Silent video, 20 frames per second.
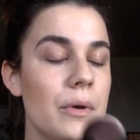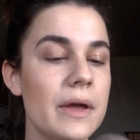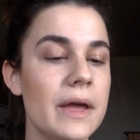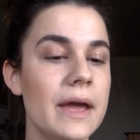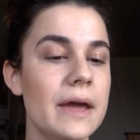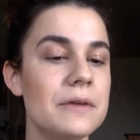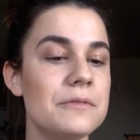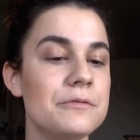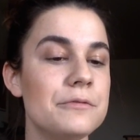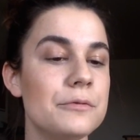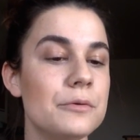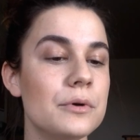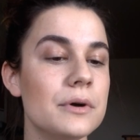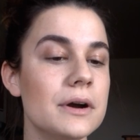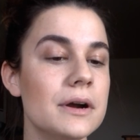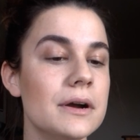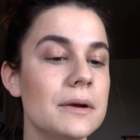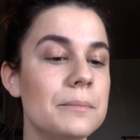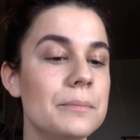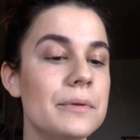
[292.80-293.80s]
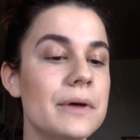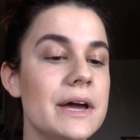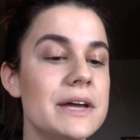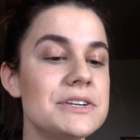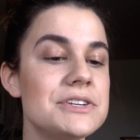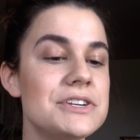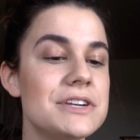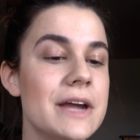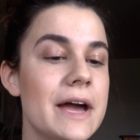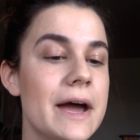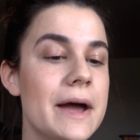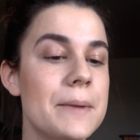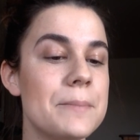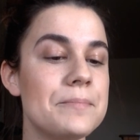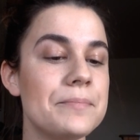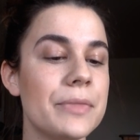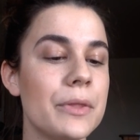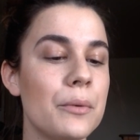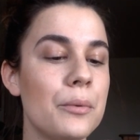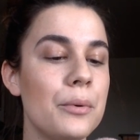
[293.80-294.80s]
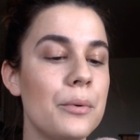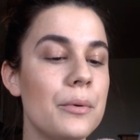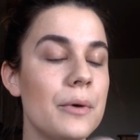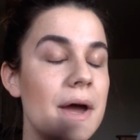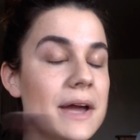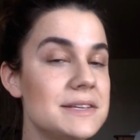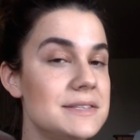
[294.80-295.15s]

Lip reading: And for blush, I